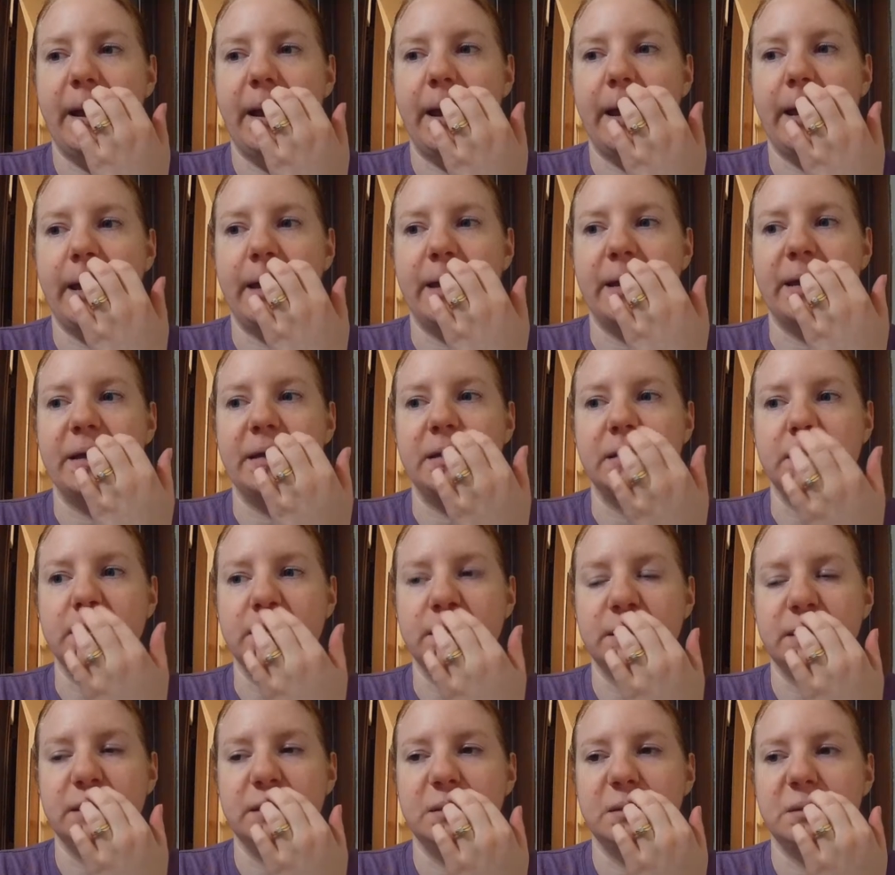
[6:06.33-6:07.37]
And
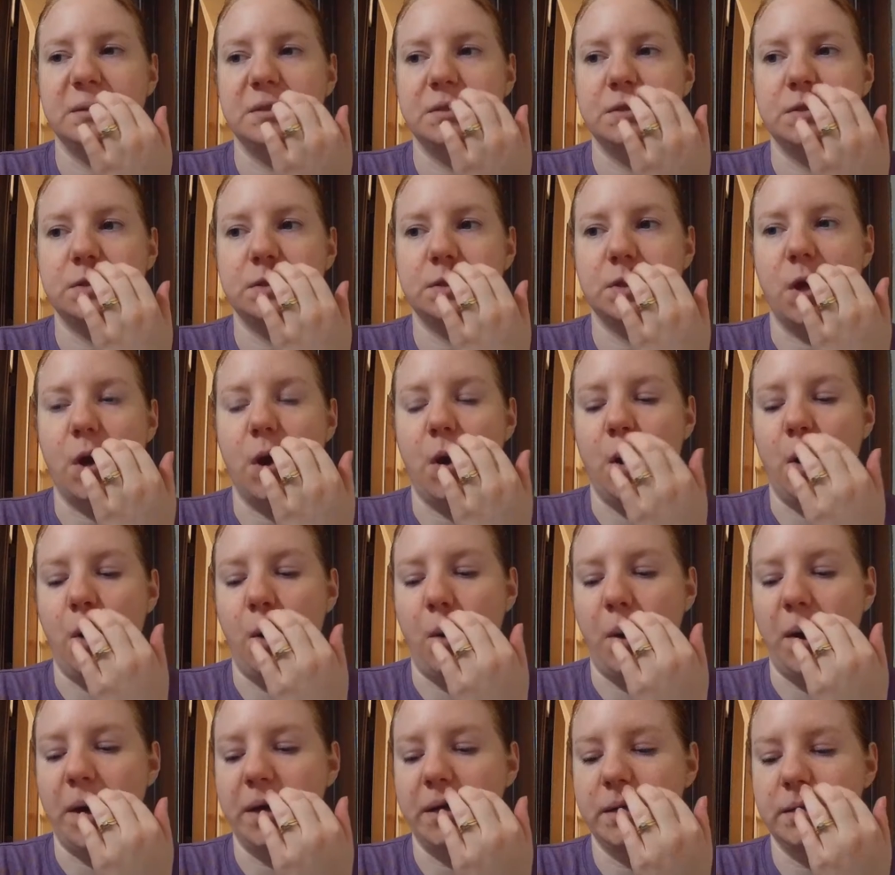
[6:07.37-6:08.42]

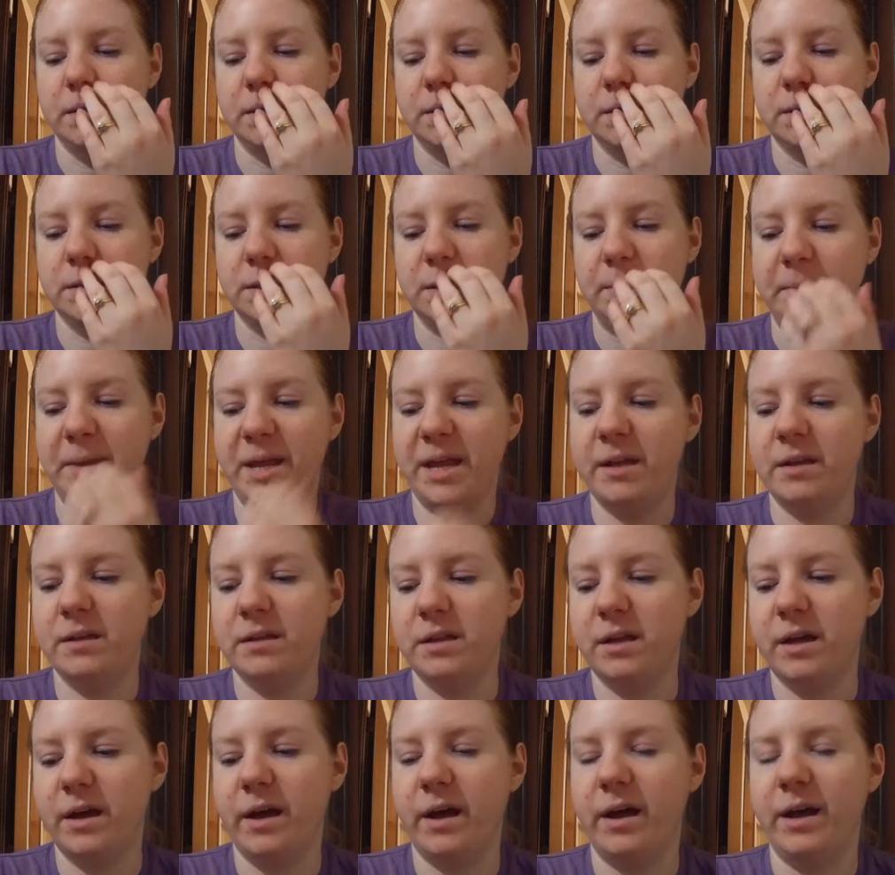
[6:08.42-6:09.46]
so
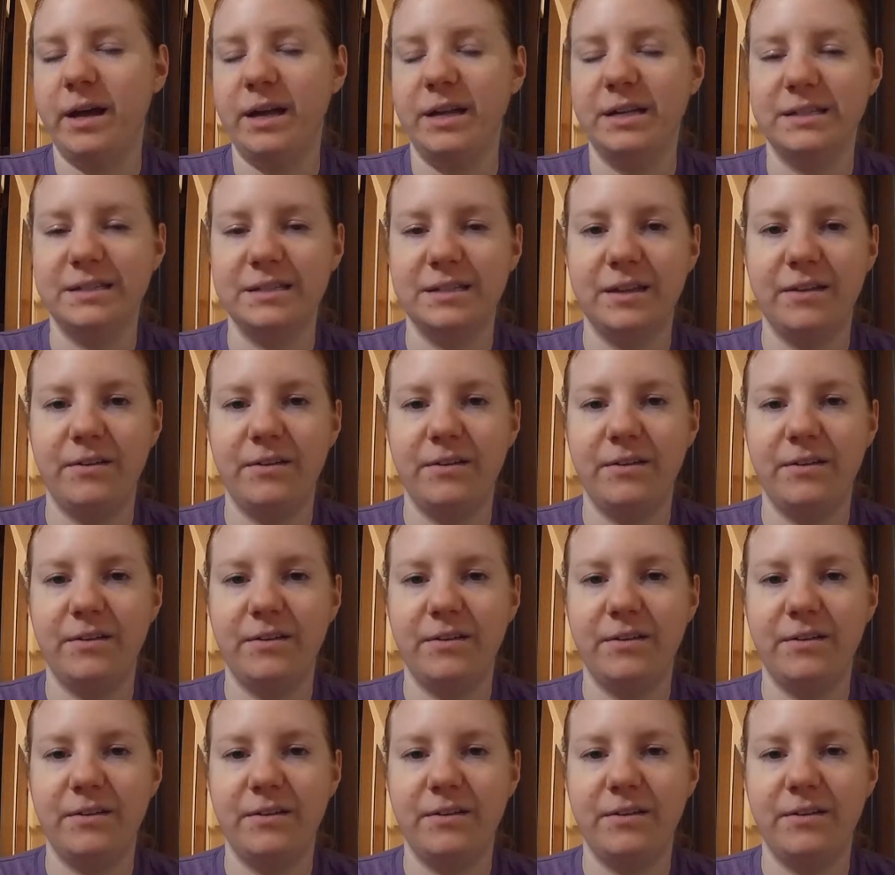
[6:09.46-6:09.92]
Samantha is